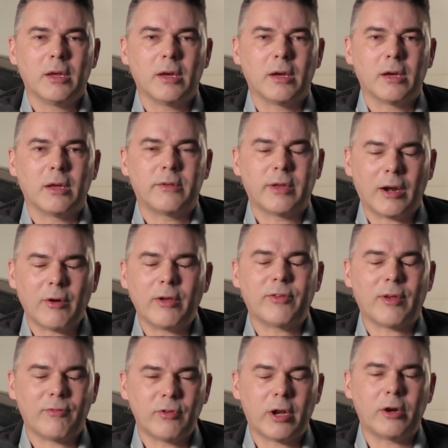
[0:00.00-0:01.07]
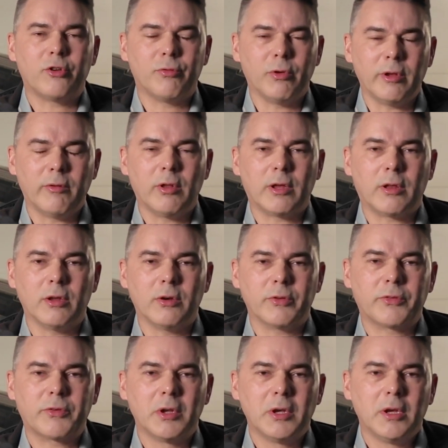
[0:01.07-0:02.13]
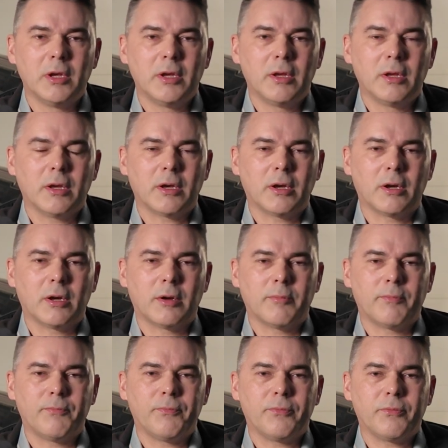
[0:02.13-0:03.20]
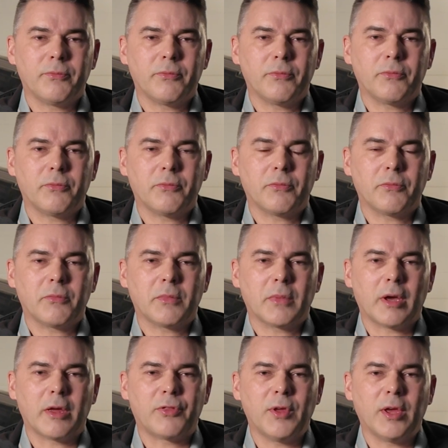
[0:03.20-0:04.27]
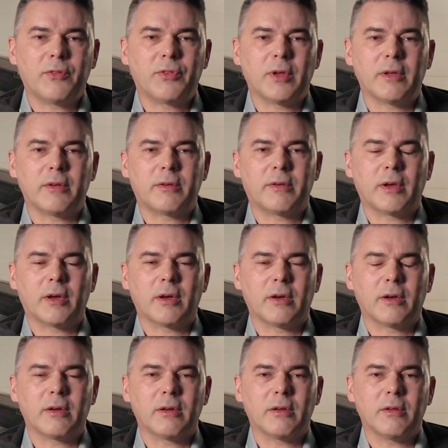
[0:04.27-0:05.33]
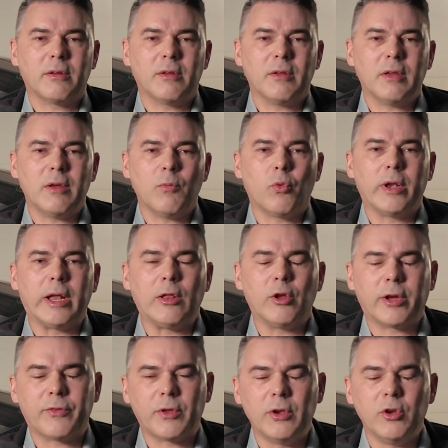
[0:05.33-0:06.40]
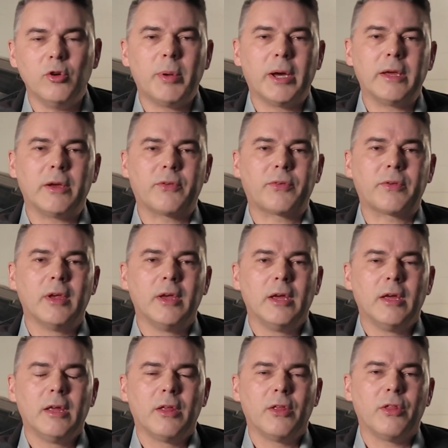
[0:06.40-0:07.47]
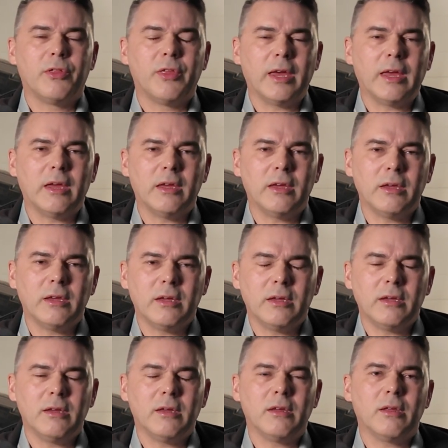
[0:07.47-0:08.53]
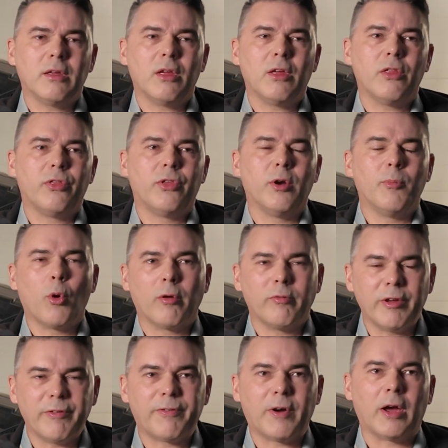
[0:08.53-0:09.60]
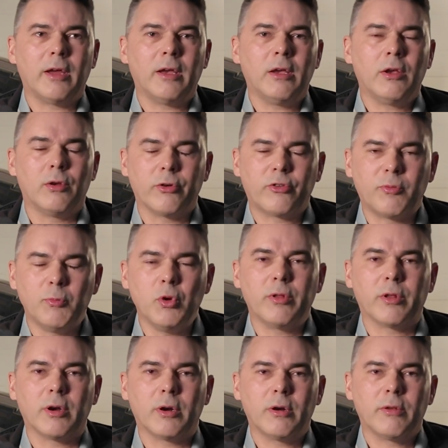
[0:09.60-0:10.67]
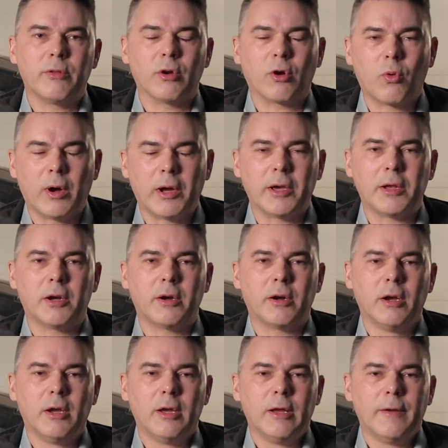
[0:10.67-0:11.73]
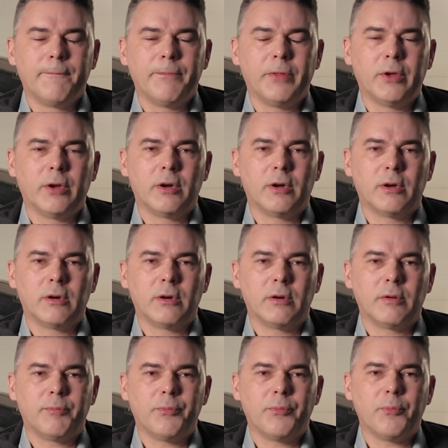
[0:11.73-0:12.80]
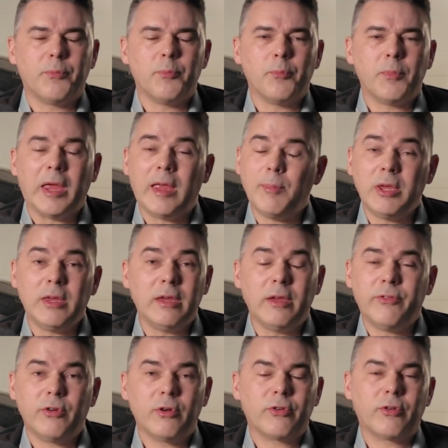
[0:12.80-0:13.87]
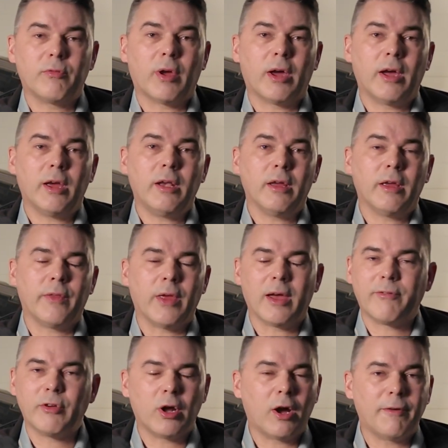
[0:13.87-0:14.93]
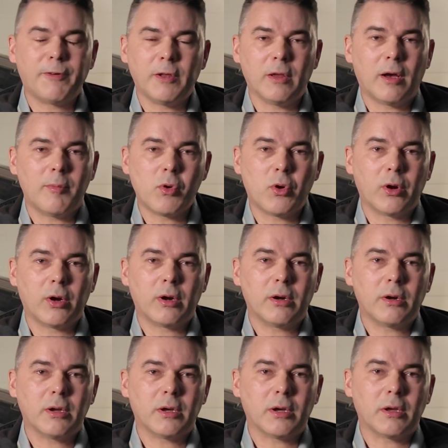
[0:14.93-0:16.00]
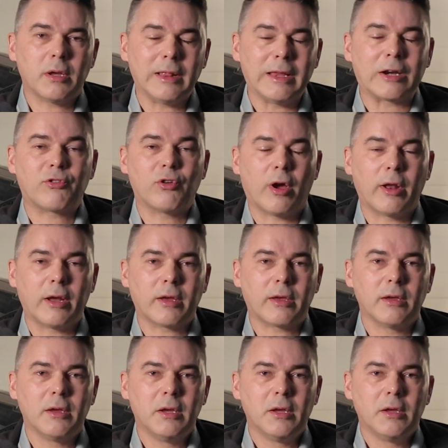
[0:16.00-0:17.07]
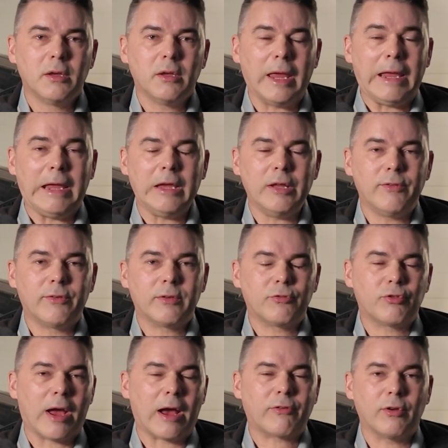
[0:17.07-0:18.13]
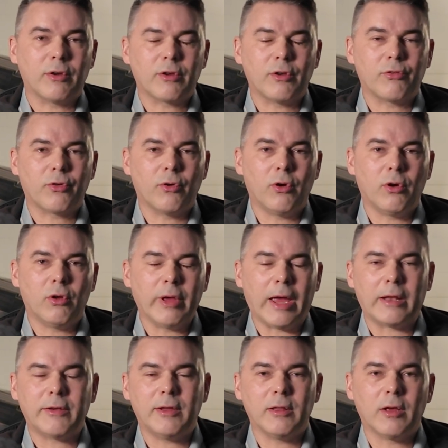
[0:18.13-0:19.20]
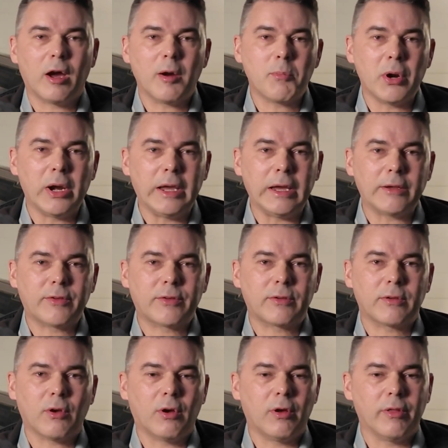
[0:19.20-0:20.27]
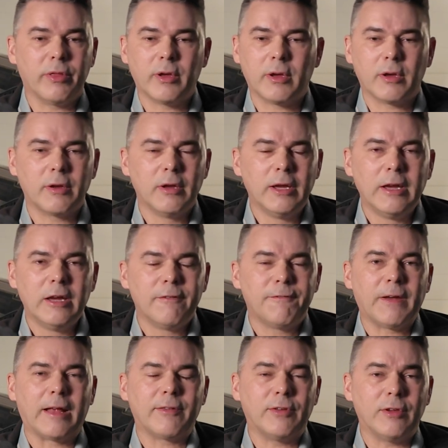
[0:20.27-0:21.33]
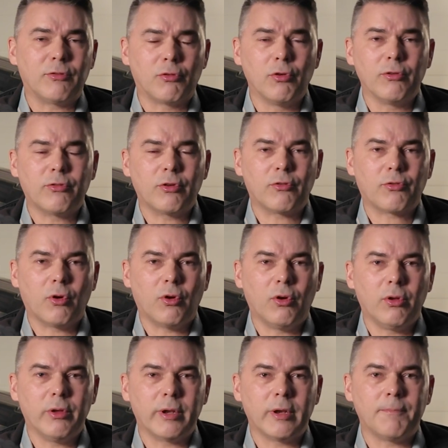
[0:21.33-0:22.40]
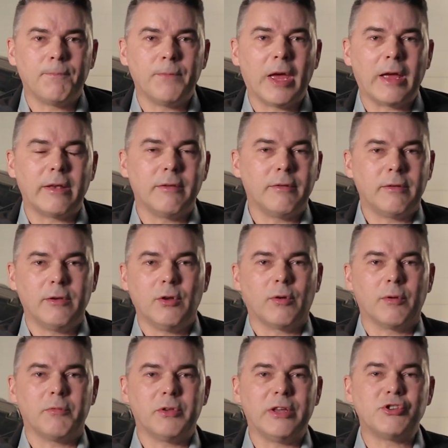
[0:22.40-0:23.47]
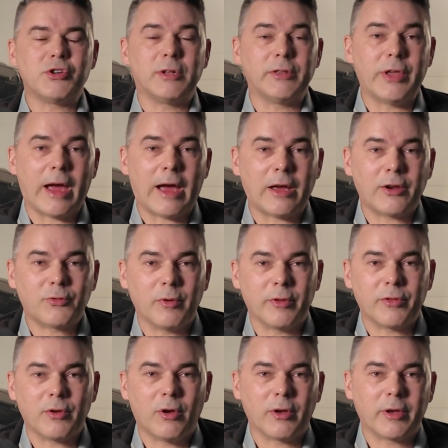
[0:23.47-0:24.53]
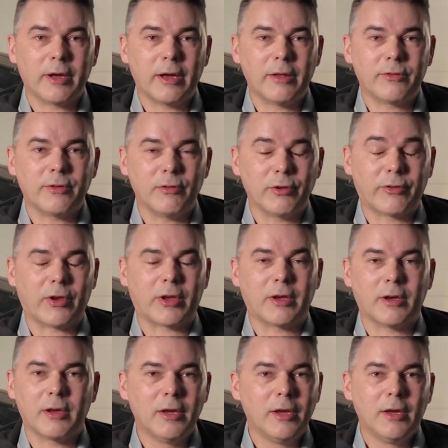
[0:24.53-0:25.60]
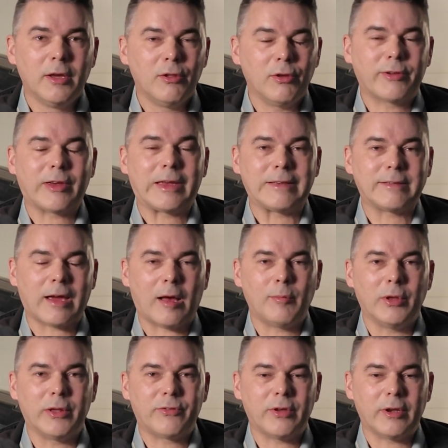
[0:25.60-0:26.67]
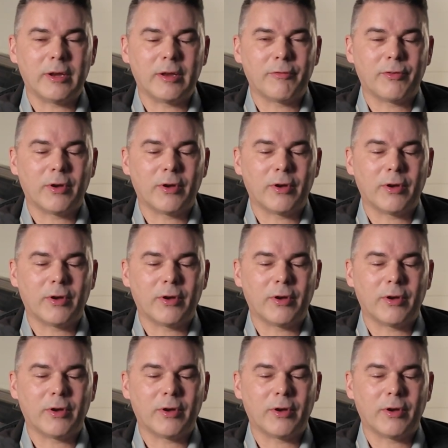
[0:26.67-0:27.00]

Tenere 700 is really, really close. I think that when I look at the new bikes, they're more refined, they're smoother, they're quieter, they're maybe easier to ride, and they have an awful lot more electronic aids, traction control, anti-lock brakes, all the fancies, cruise control, and digital dash with all kinds. It looks like a tablet sitting in